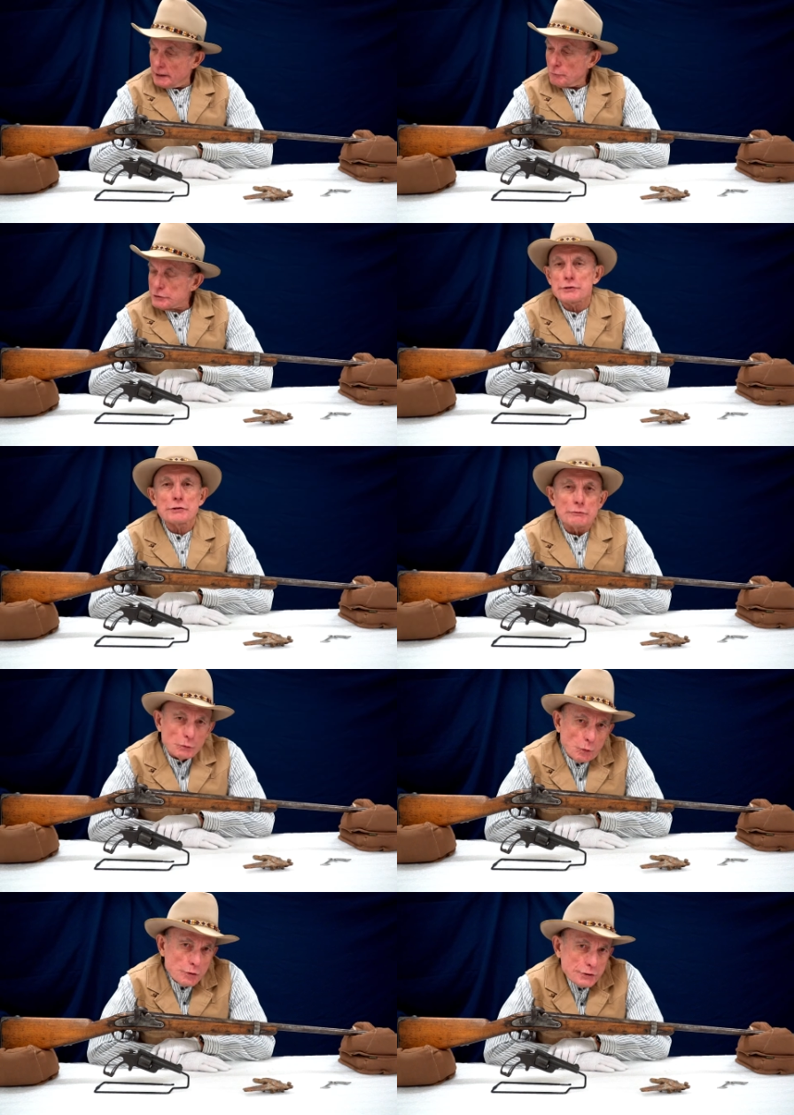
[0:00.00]
when the Civil
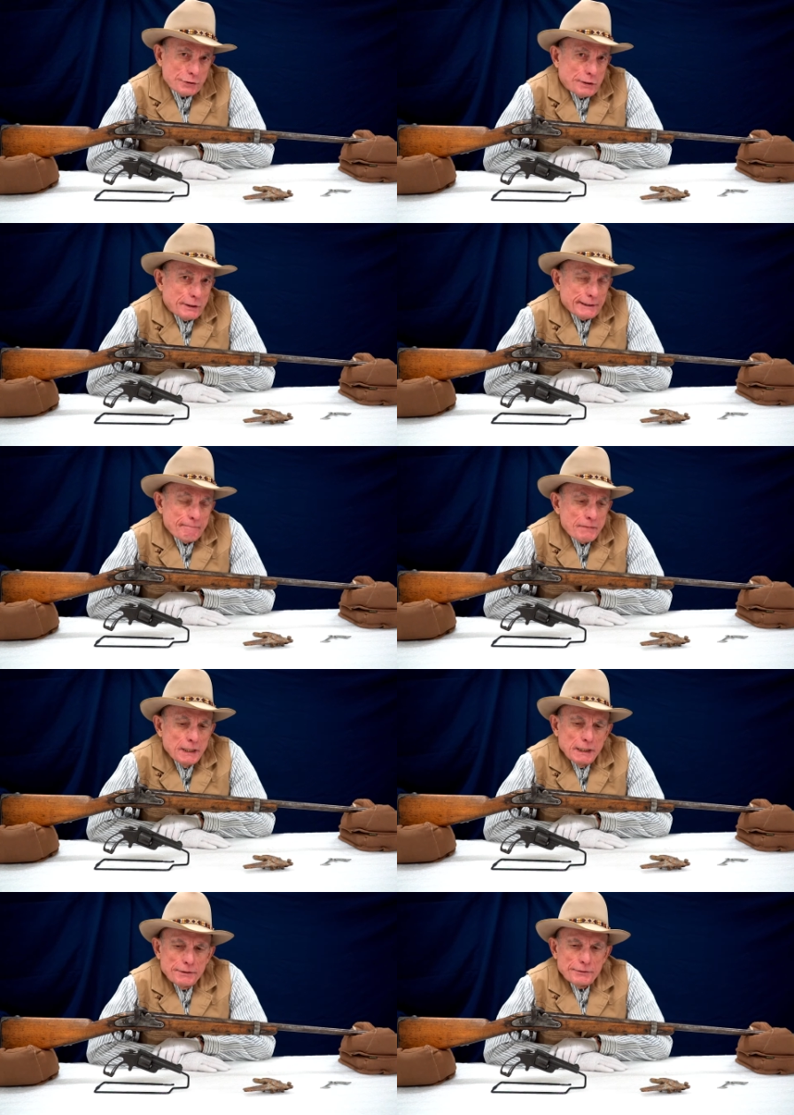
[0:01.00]
War started,
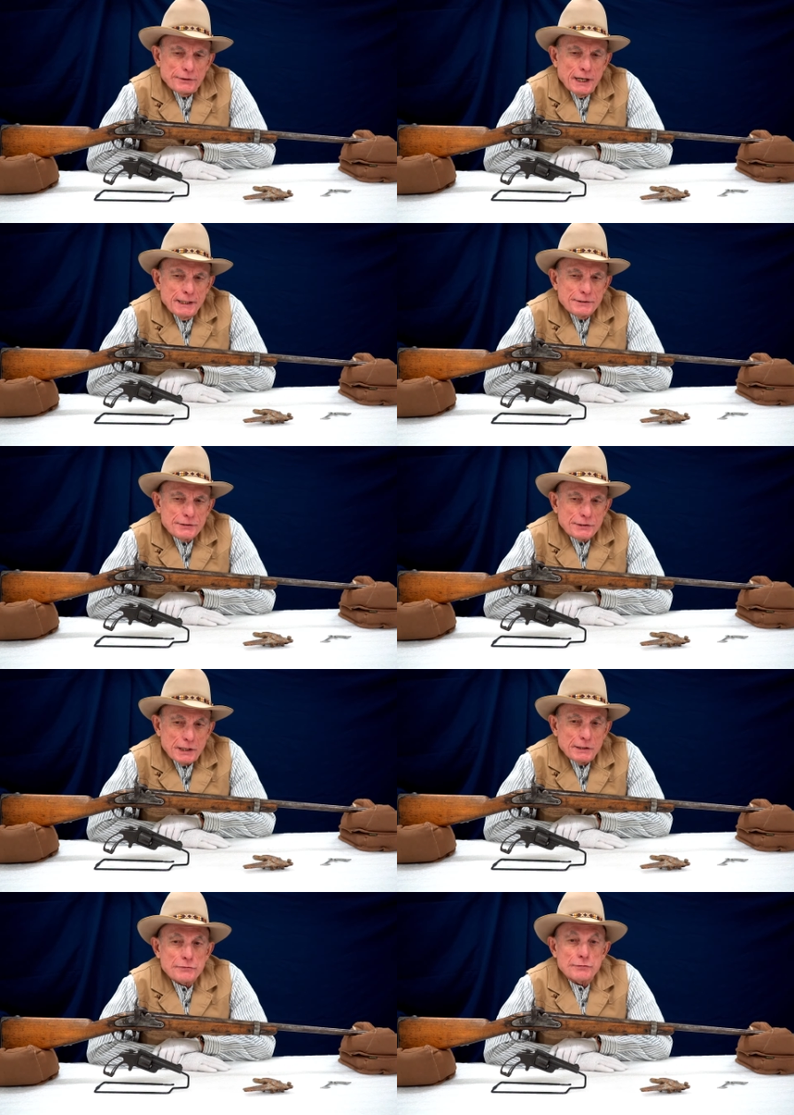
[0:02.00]
the United
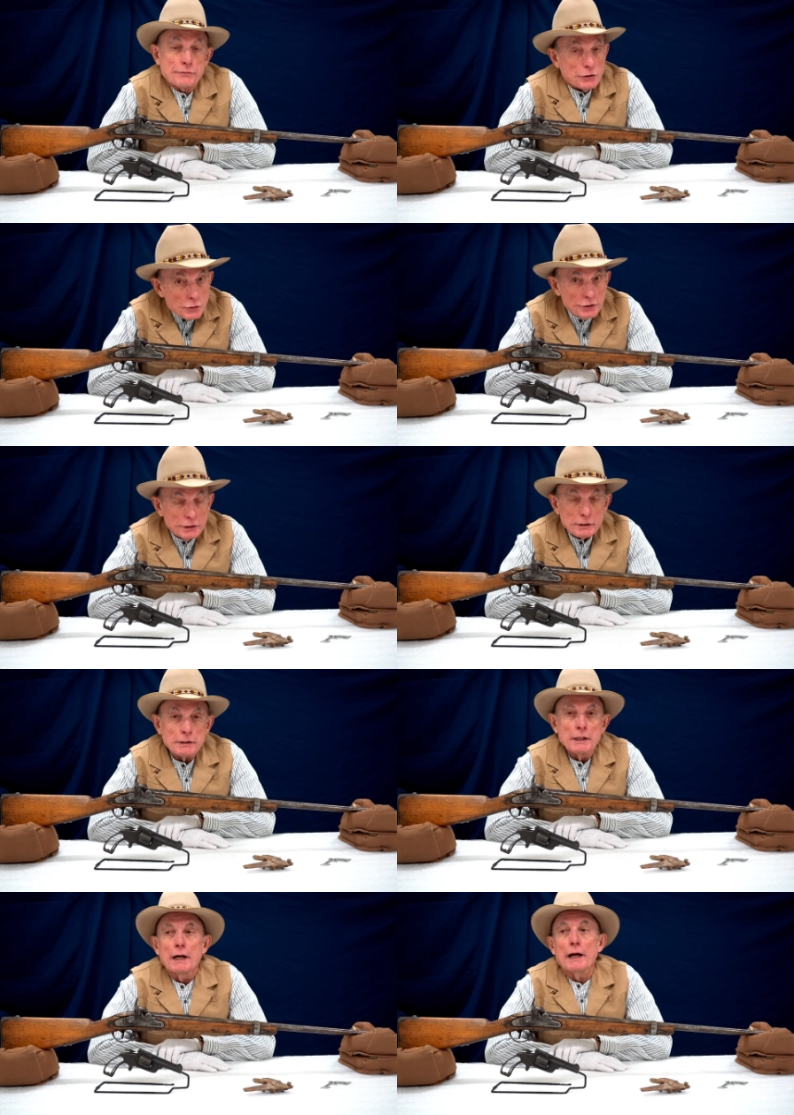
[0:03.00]
States, the Union,
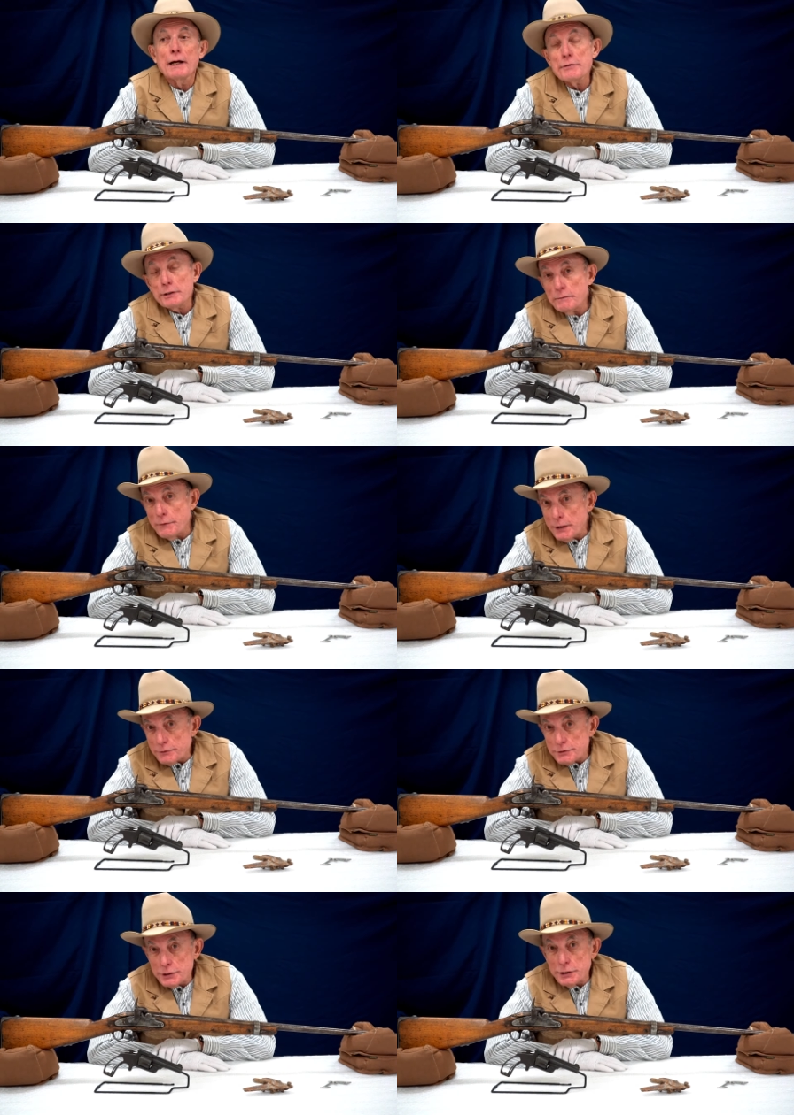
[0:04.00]
and the
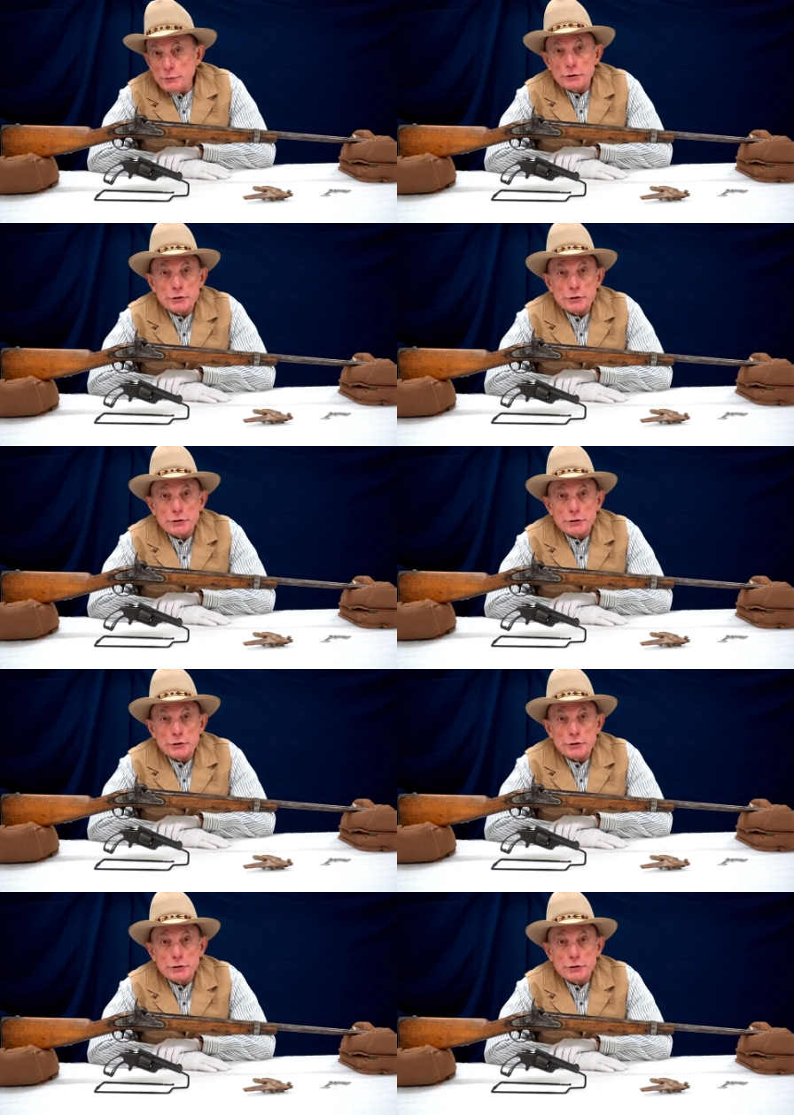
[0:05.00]
Confederacy were